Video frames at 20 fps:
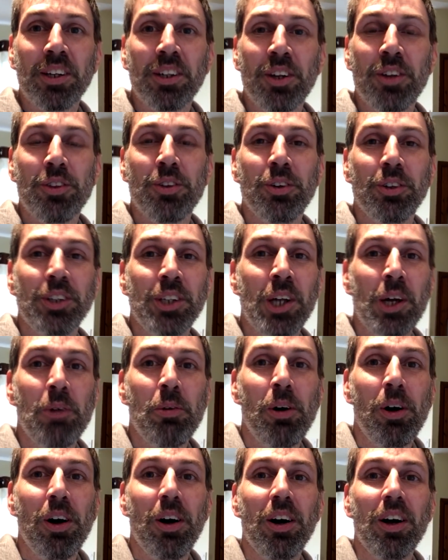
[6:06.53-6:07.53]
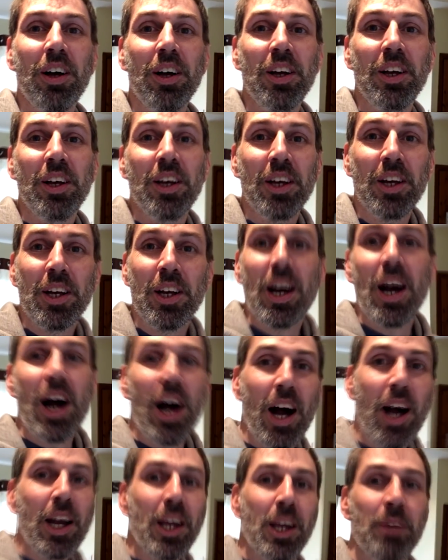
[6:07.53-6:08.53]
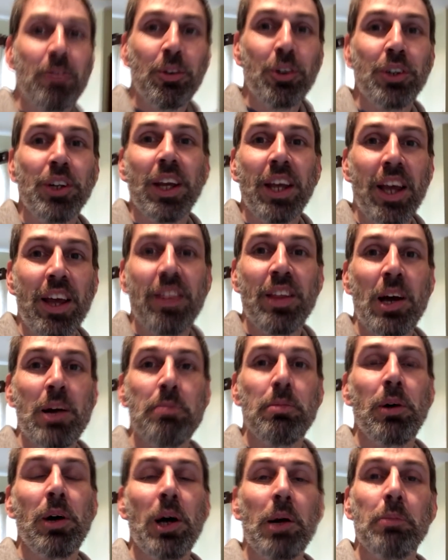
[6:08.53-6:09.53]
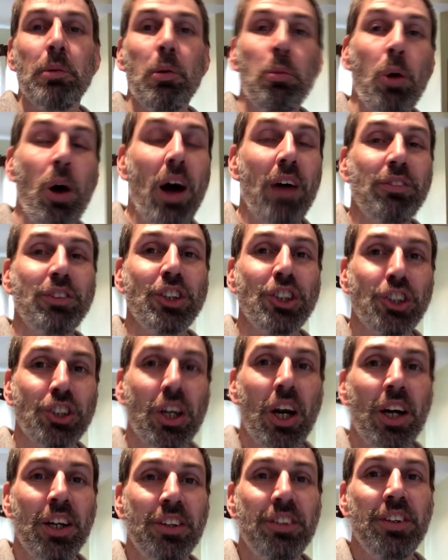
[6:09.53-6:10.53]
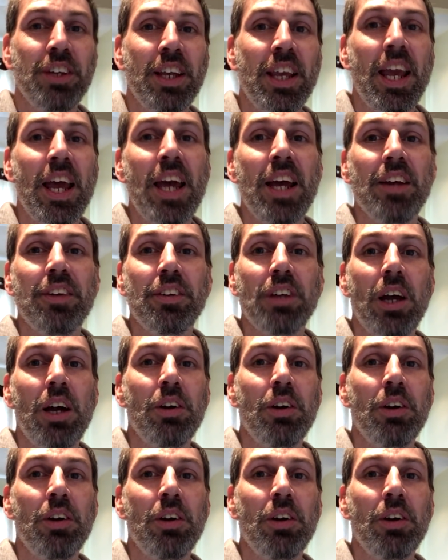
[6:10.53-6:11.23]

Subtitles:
And I thought, you know what, I am going to get that bike, but what I've decided to get,